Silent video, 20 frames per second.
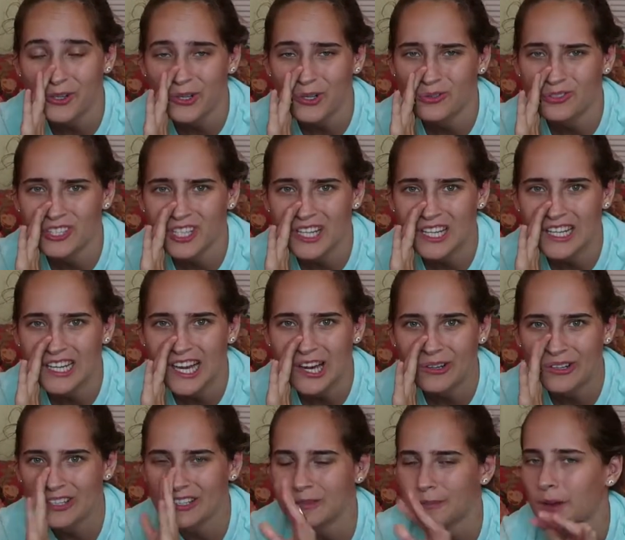go check it
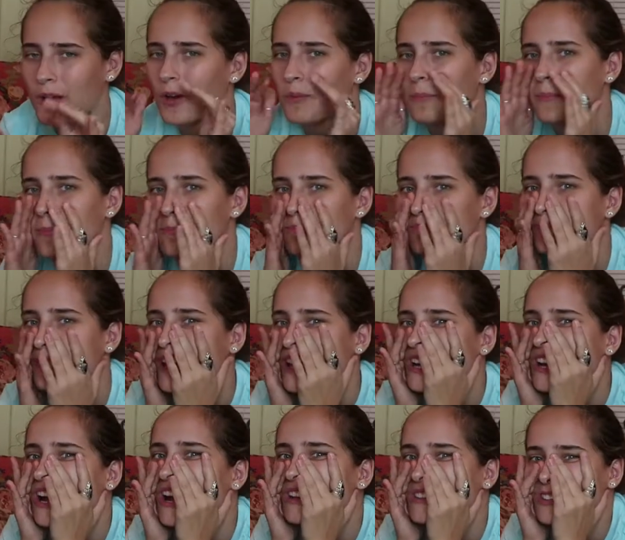out, it's about my
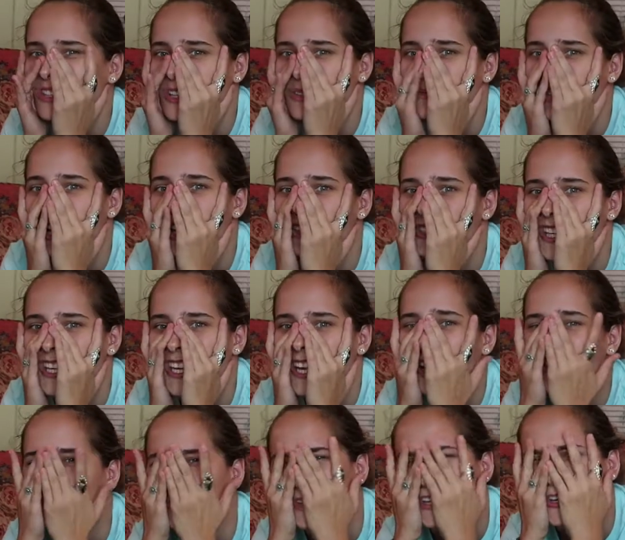costume. Go check it
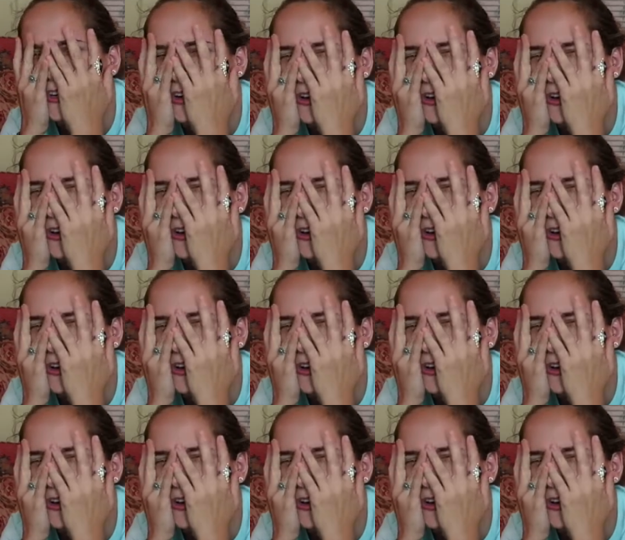out, it's really